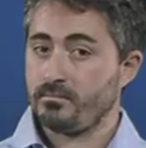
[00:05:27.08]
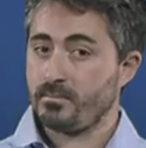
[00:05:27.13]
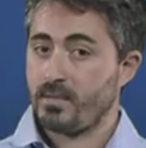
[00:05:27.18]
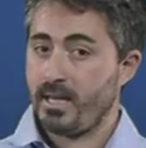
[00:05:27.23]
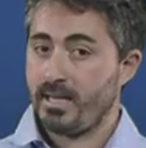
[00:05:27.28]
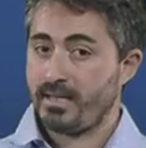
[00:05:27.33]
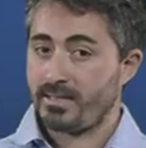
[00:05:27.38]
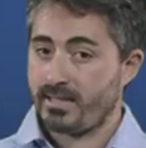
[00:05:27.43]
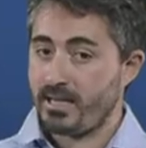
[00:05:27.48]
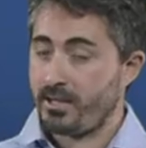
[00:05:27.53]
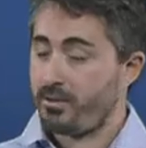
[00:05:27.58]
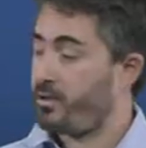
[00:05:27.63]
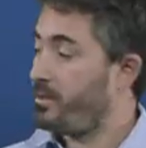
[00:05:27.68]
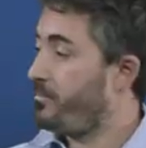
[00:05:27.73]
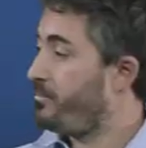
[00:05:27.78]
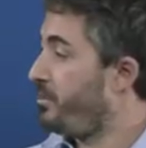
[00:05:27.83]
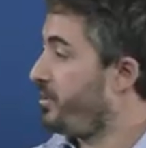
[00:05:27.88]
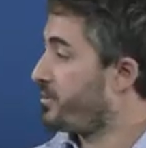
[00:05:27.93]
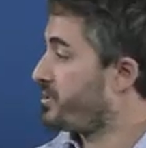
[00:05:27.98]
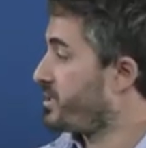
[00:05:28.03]
A second
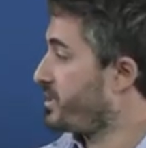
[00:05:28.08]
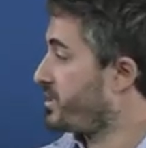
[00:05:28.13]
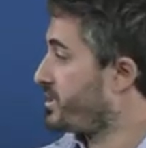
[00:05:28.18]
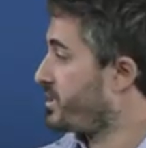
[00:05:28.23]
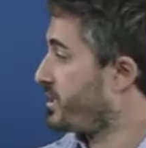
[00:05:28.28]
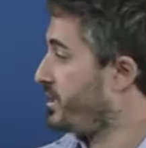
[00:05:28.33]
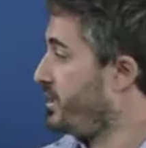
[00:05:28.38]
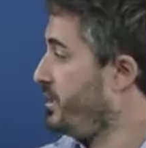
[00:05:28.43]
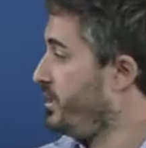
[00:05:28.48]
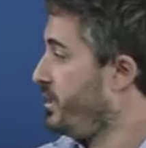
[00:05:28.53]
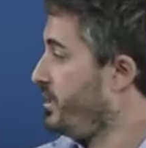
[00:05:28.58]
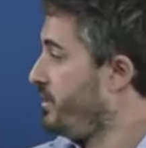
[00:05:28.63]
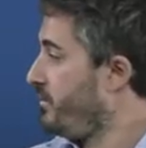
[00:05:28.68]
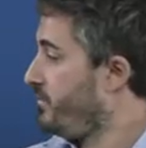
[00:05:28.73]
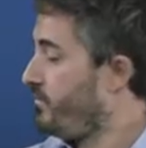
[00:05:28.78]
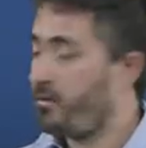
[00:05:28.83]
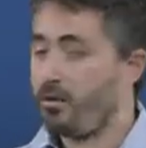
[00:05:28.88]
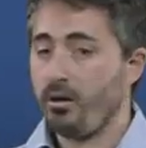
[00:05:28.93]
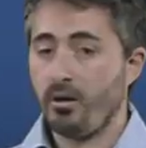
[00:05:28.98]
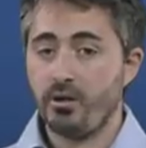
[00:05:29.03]
important
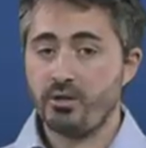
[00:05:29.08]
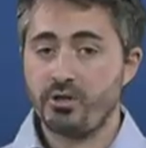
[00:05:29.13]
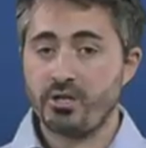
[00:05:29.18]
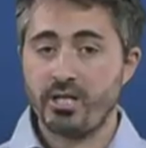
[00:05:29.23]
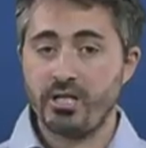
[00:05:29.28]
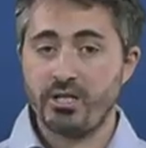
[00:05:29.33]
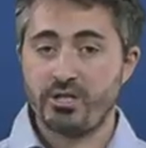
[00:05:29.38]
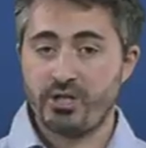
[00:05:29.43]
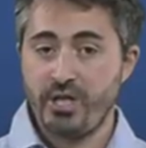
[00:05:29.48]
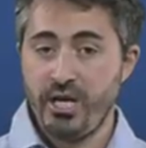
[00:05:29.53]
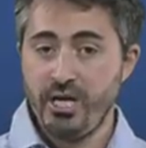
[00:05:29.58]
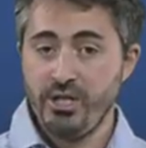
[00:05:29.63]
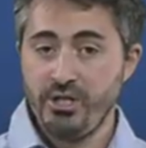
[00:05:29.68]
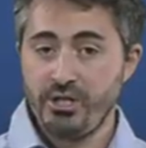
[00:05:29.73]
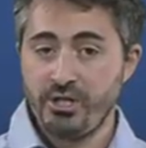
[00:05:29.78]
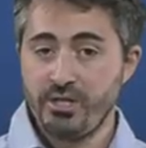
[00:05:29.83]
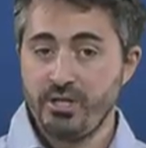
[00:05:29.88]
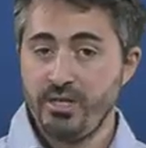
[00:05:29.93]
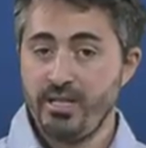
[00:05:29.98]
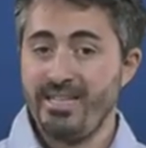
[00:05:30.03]
phonological
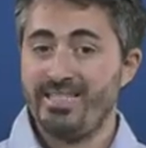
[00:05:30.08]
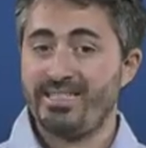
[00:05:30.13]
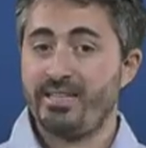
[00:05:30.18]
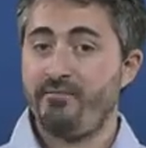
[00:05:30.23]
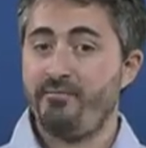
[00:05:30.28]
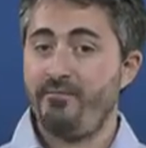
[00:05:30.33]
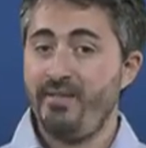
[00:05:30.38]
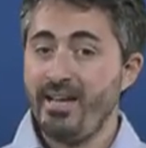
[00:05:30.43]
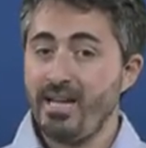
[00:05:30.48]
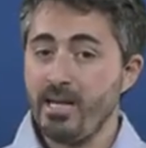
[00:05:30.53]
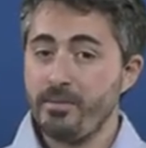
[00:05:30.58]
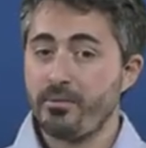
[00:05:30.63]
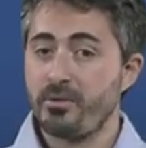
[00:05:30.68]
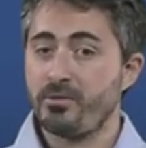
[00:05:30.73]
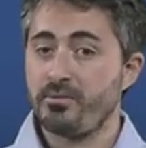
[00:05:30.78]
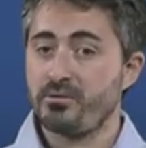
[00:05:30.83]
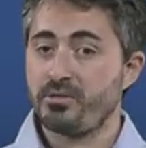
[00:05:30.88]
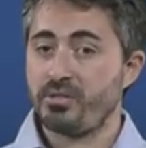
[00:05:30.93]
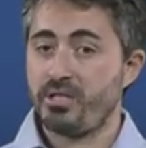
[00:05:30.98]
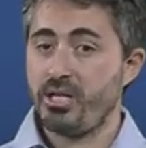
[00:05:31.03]
change is the velar
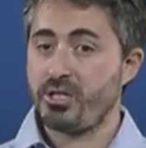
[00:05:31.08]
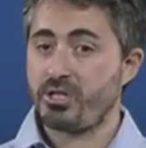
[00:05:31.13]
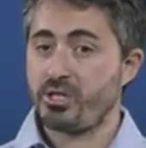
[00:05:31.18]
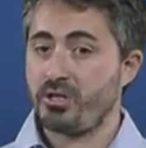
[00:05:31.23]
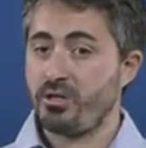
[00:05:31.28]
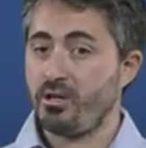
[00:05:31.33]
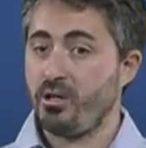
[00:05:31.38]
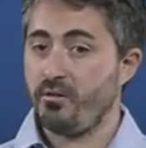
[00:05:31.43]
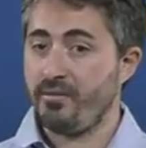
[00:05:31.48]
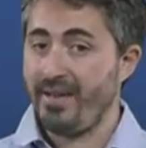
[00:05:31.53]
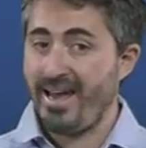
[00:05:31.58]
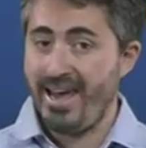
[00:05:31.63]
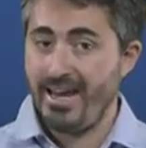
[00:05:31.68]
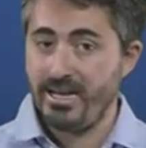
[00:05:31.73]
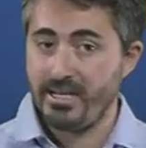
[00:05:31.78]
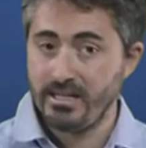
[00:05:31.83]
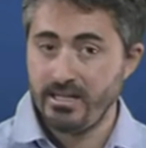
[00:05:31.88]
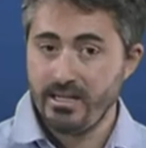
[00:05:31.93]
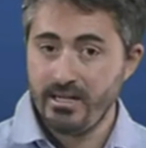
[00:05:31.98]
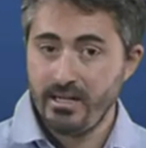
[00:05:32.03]
pronunciation of
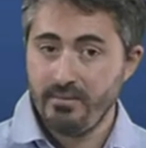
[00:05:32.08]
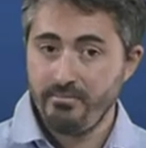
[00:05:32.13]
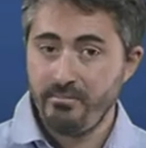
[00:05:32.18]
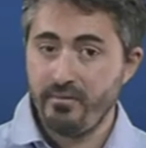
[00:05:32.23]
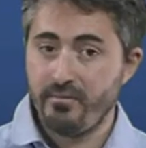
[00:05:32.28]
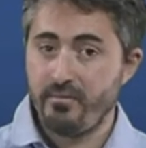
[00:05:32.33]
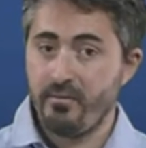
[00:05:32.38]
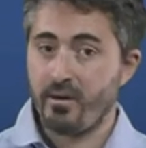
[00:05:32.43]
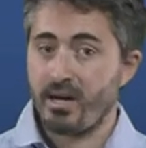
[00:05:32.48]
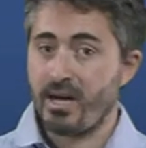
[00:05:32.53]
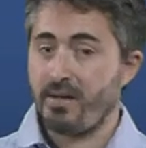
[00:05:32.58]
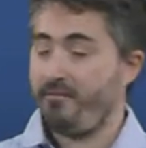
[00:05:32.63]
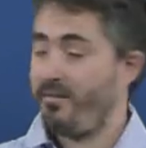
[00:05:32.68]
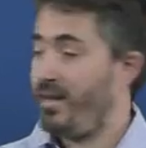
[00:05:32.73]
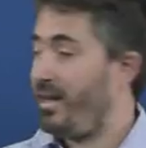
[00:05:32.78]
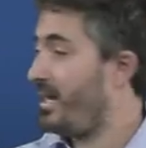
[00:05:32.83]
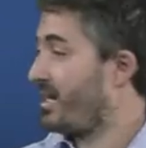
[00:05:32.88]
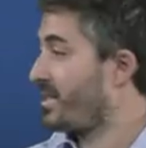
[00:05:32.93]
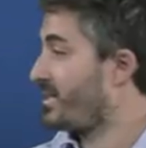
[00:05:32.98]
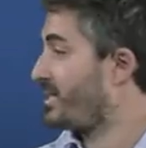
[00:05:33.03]
N before a
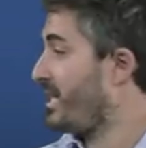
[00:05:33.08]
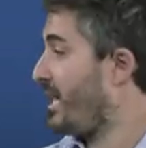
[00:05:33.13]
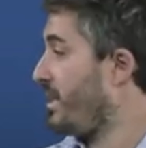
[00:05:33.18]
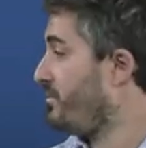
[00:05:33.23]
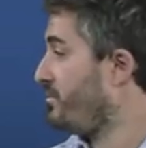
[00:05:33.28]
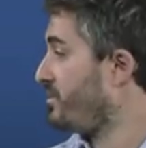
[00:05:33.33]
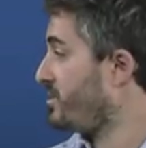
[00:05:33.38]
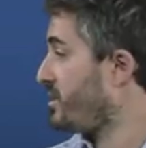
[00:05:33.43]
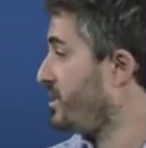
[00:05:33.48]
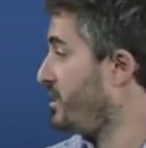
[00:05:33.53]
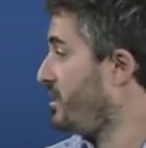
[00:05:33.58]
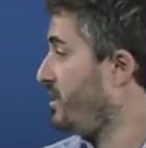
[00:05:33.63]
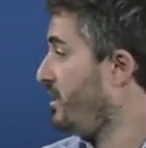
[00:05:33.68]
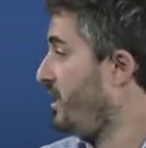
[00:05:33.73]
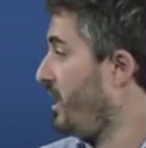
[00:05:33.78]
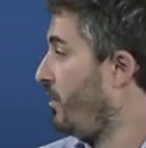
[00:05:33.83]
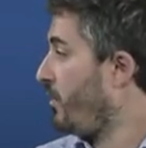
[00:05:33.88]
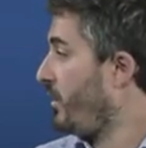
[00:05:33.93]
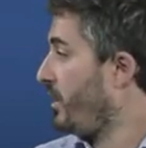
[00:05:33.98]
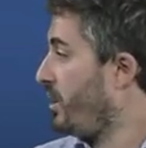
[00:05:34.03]
velar sound,
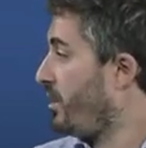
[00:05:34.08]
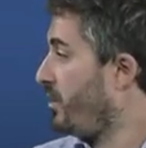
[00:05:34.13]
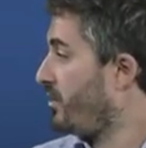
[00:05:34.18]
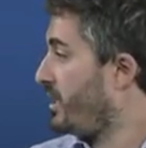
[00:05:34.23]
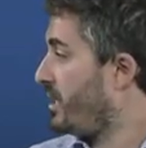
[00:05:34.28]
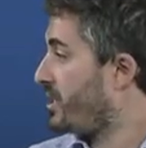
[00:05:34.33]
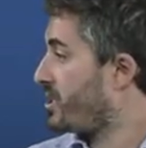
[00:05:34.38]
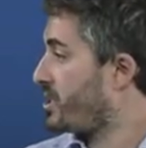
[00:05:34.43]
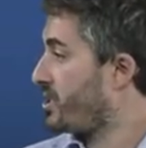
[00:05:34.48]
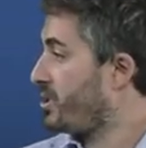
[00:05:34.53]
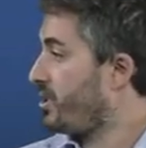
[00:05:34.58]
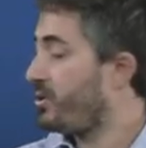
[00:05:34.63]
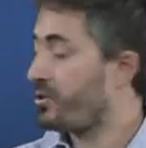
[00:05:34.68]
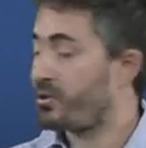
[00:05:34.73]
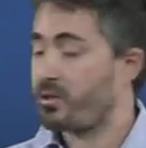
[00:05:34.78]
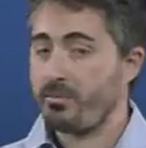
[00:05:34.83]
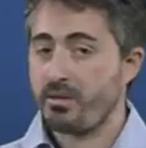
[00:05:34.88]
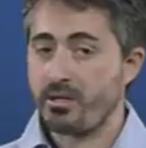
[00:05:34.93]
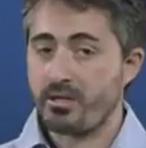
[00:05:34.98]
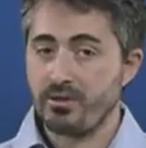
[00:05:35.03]
and we know that
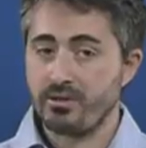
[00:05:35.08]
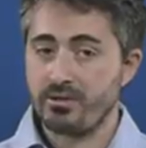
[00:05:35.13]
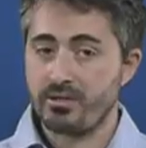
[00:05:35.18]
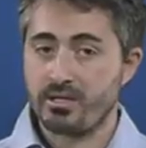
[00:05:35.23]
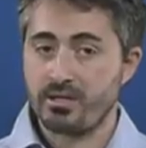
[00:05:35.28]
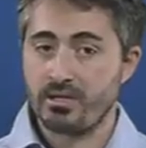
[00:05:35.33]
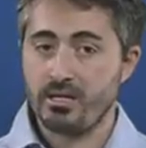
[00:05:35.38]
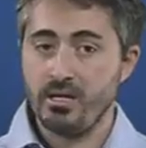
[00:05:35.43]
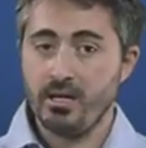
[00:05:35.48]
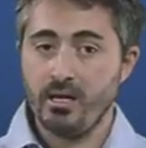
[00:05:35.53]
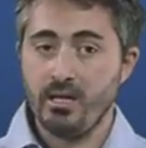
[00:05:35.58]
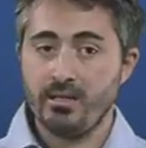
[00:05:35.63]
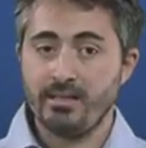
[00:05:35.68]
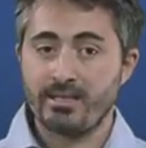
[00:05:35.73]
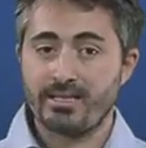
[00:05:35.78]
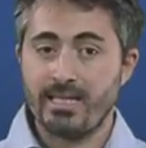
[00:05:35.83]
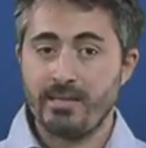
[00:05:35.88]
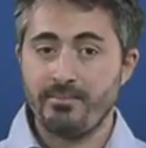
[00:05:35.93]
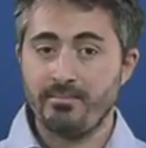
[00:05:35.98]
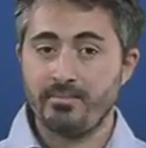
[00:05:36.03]
also because
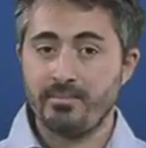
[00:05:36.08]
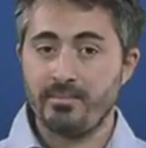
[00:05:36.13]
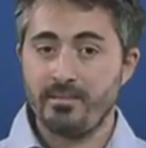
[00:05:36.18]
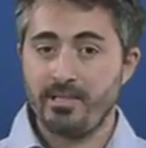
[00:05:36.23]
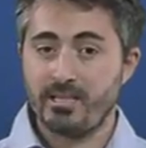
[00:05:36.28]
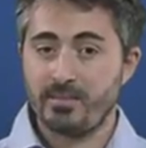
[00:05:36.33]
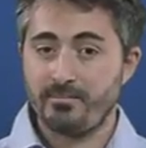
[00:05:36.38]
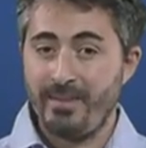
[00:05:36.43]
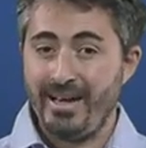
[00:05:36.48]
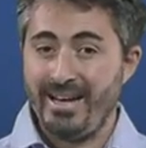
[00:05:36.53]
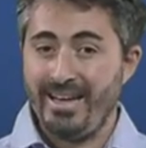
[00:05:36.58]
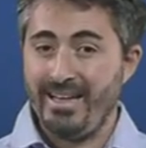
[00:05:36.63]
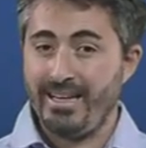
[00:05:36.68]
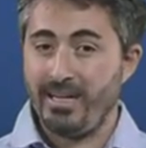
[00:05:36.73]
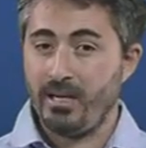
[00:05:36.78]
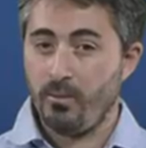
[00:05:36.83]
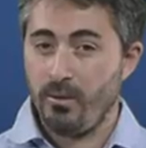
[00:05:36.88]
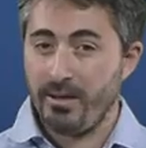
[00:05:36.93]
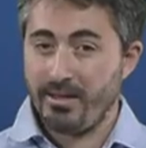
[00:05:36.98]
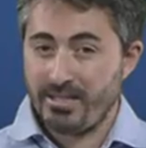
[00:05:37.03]
the spelling
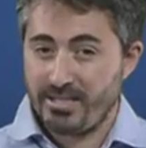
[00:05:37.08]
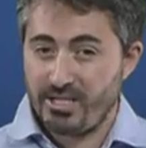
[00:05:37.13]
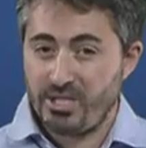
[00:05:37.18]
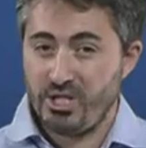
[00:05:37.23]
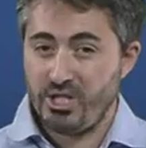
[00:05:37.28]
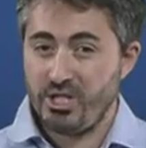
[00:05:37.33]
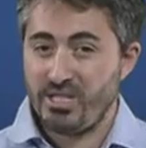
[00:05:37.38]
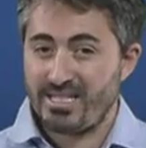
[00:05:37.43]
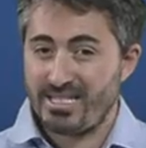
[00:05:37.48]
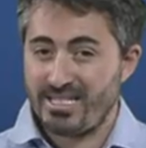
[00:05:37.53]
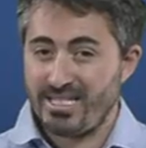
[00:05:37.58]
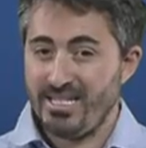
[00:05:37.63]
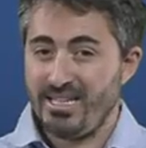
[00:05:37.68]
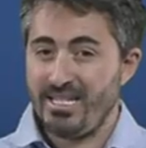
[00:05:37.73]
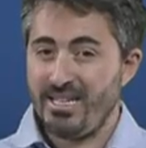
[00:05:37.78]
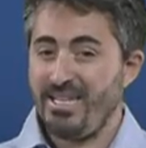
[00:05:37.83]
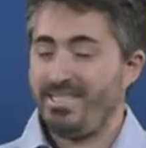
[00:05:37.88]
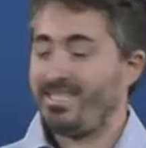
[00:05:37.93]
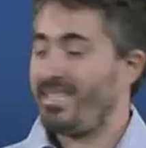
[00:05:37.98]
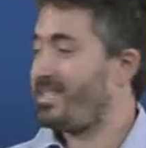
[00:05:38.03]
with GC
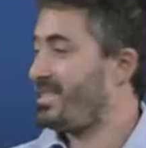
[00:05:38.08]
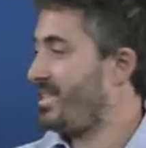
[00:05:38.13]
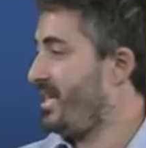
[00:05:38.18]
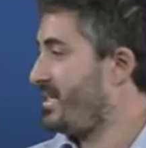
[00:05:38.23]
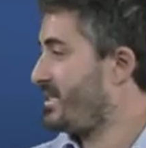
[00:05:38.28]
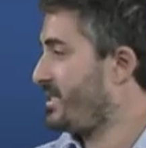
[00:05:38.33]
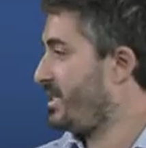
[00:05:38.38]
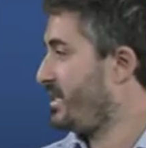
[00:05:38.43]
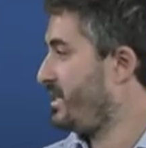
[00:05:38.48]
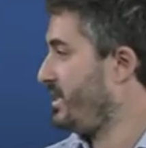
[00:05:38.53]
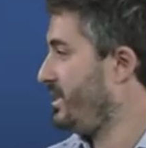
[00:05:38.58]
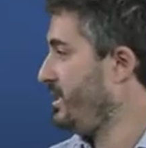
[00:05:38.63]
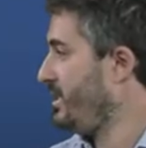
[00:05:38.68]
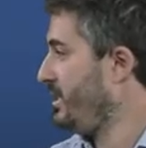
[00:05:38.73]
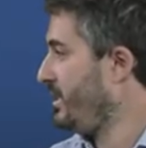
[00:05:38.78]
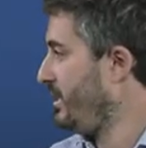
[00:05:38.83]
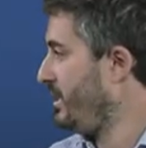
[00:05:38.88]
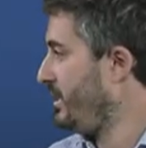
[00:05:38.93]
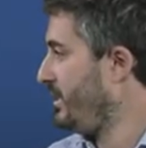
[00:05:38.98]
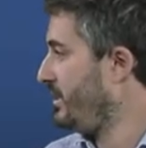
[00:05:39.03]
is attested
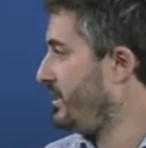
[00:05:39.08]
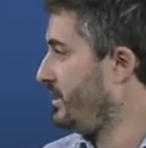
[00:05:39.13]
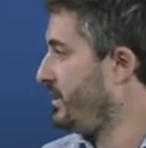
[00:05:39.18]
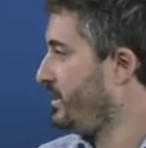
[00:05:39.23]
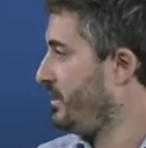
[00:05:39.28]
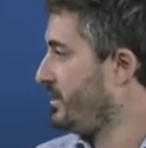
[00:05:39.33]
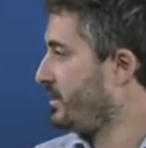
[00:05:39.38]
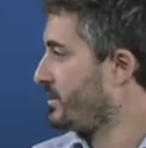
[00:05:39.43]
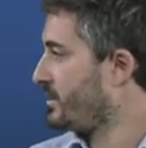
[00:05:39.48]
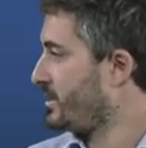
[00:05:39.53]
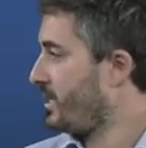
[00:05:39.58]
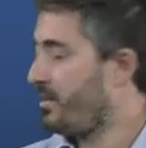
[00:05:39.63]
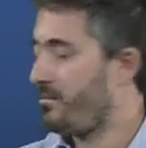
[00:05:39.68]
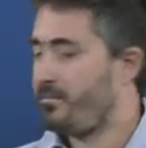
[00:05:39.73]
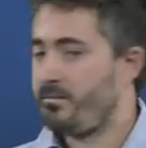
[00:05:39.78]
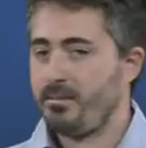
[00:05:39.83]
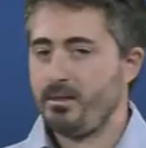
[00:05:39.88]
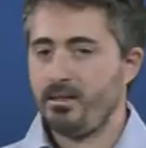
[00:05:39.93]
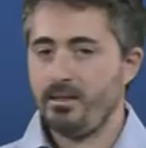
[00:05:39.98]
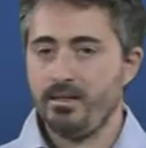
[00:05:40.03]
in
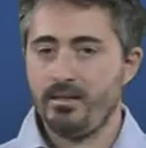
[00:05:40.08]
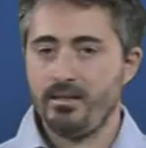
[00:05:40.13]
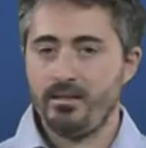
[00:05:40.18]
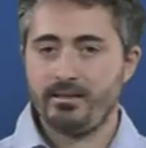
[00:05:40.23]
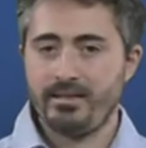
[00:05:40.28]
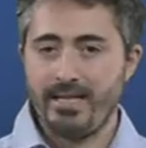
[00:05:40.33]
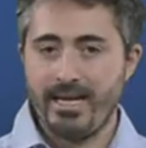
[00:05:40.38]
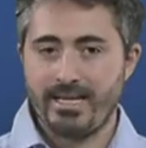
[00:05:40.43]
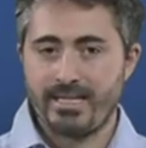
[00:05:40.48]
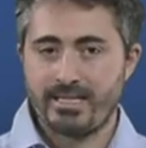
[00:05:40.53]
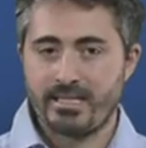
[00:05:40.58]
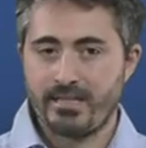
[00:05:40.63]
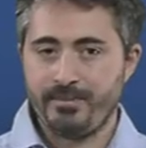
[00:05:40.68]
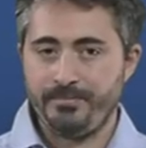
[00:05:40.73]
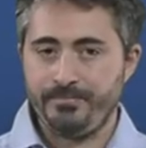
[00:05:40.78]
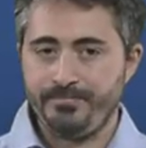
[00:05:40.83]
some text.